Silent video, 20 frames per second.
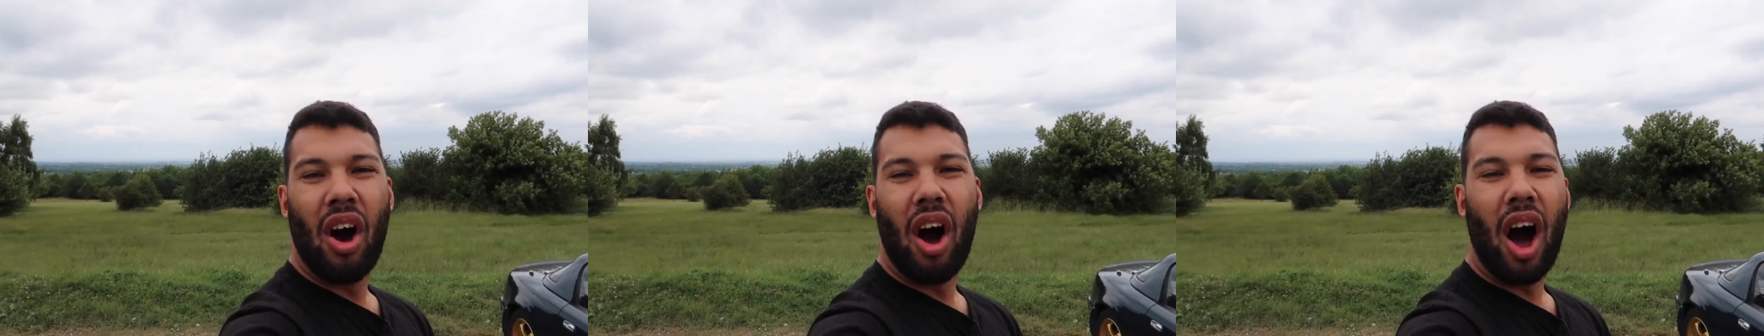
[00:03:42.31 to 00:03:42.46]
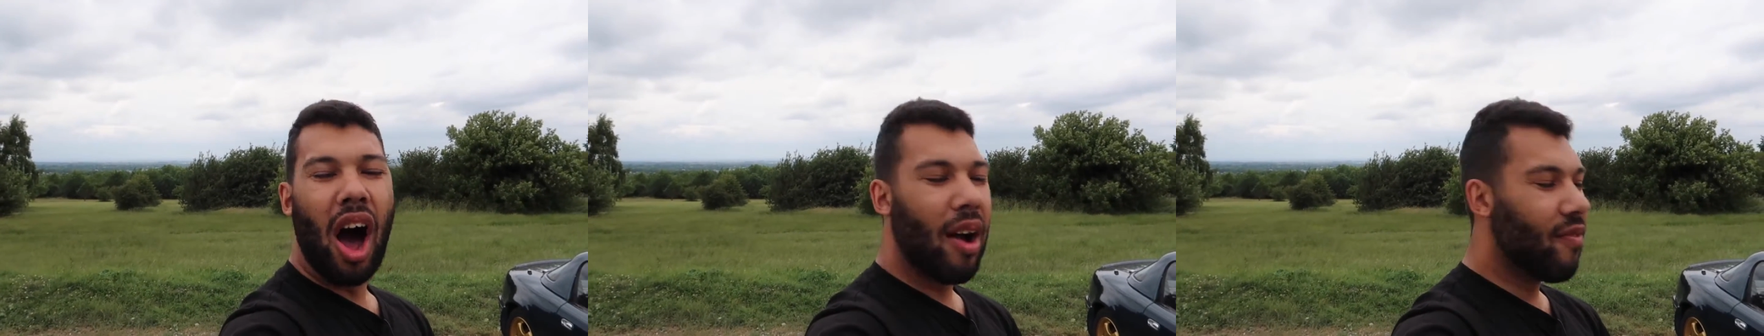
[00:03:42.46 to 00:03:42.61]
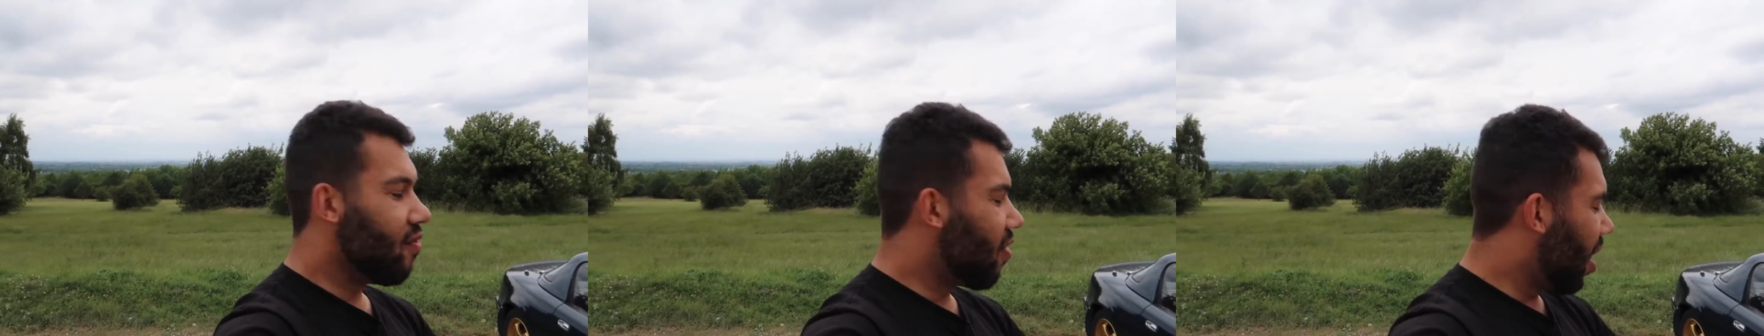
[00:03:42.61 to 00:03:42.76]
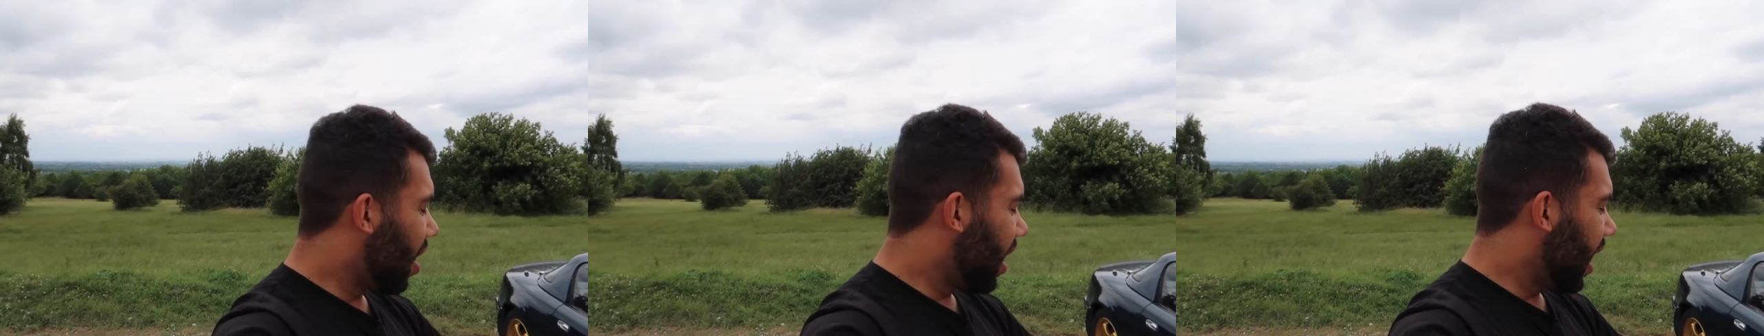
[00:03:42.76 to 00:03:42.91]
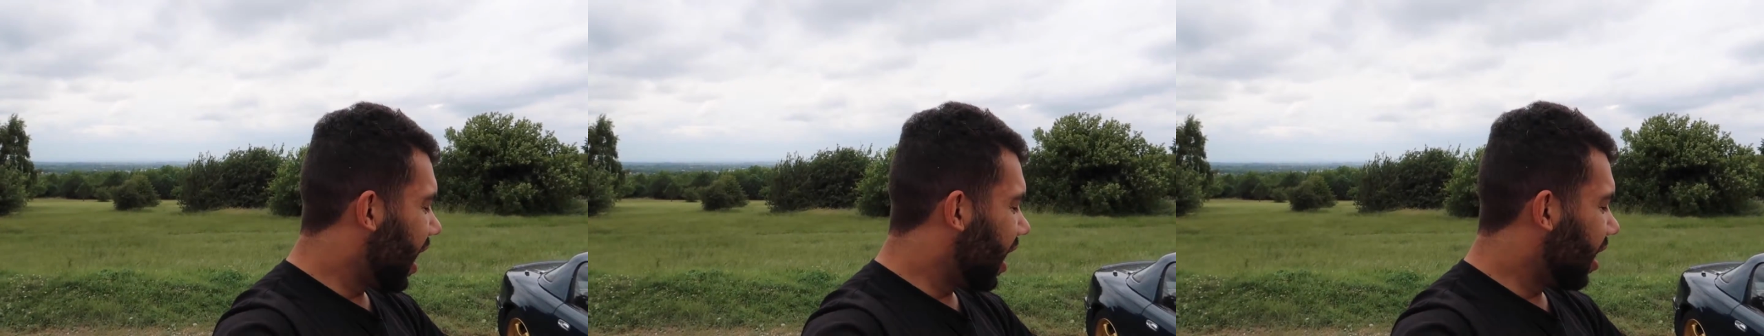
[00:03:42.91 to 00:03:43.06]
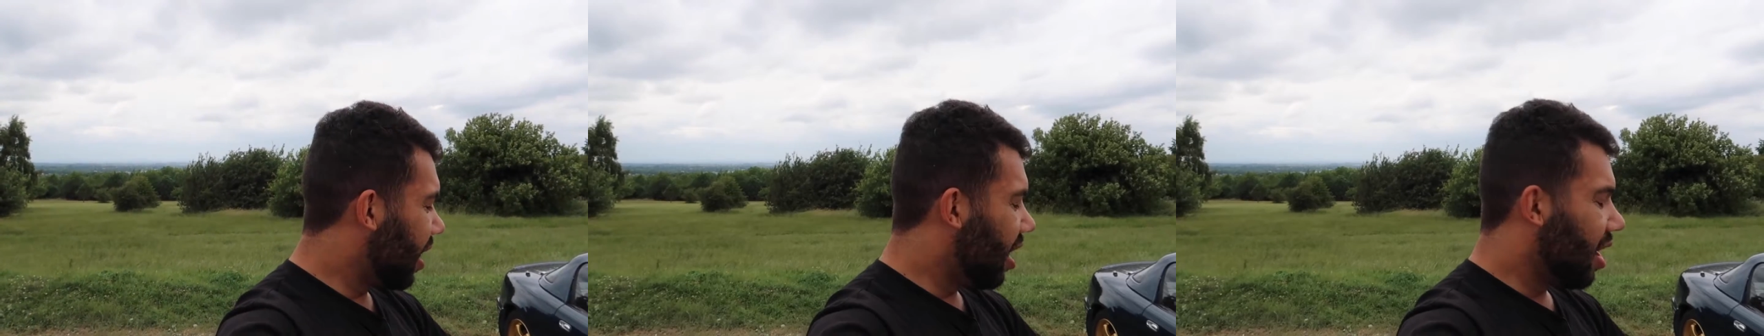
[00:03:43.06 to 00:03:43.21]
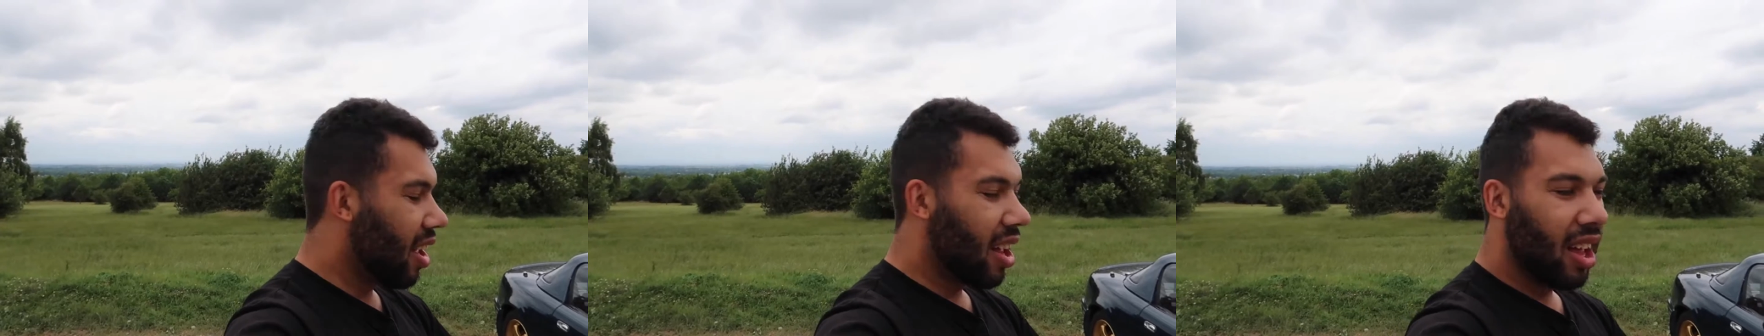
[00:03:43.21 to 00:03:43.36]
I'm
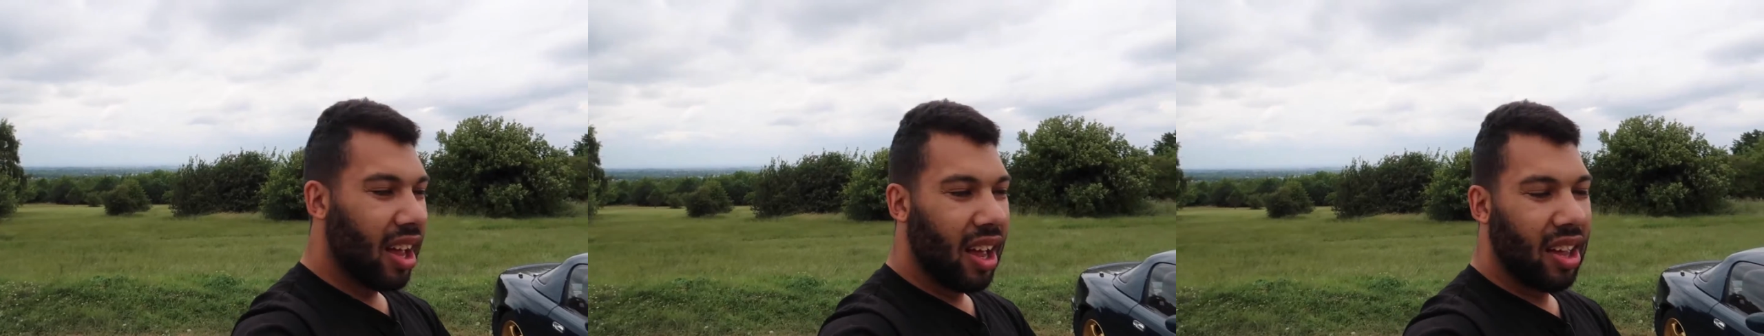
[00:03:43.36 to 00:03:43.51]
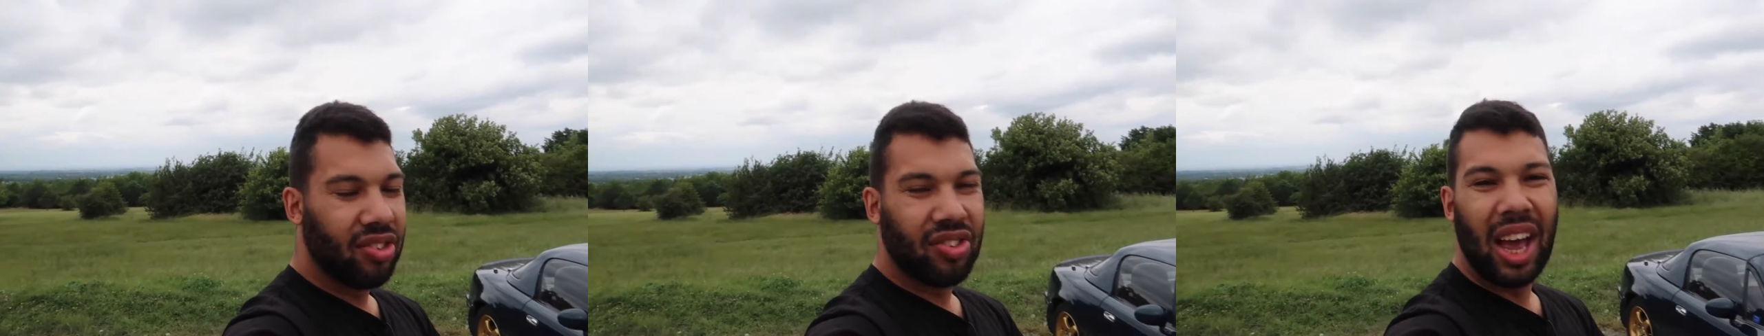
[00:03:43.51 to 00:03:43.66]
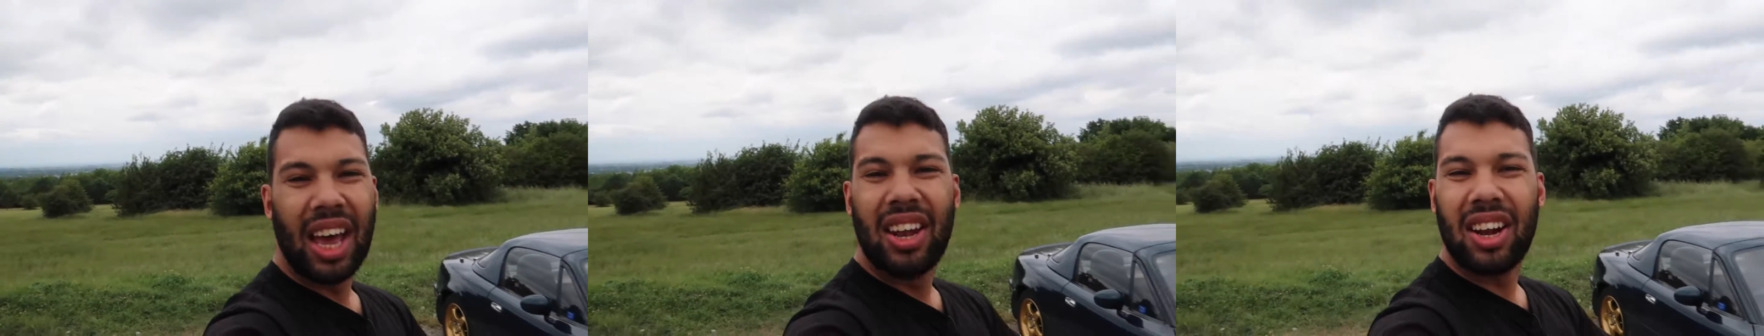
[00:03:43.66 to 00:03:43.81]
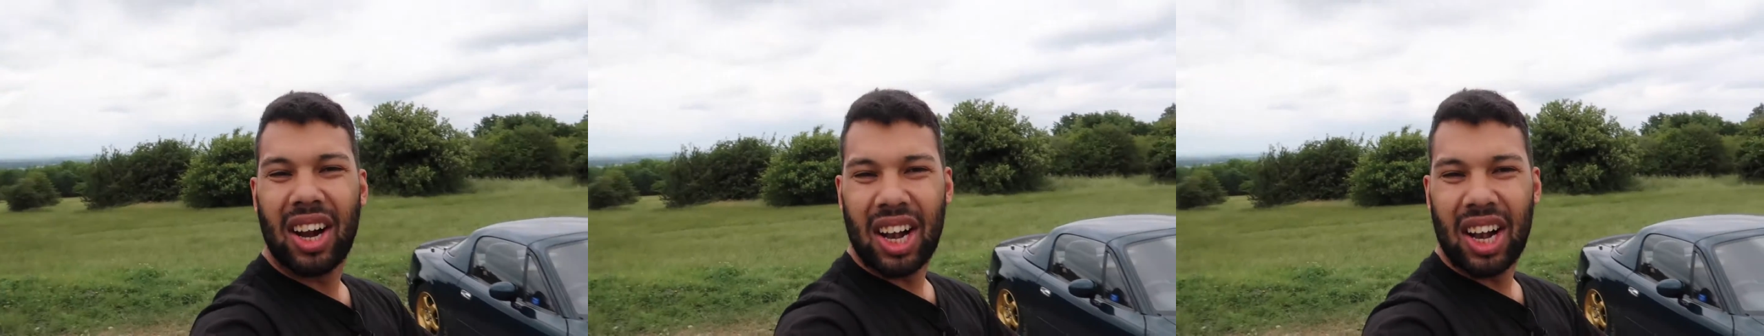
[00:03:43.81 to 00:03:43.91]
running 10